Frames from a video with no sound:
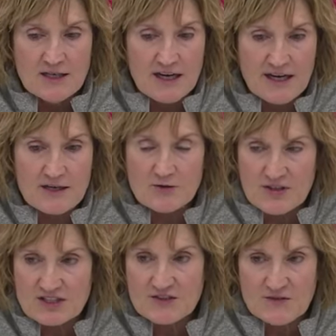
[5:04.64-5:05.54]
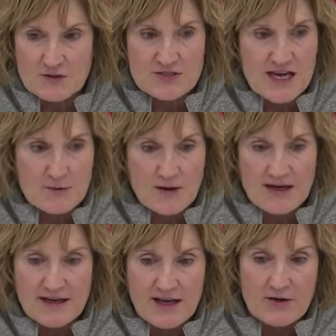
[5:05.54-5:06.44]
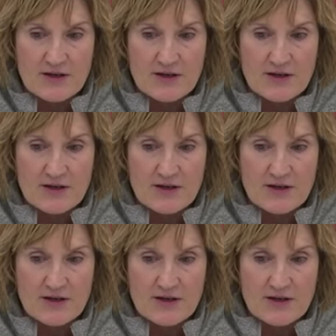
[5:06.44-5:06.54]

and I don't think she feels that right now.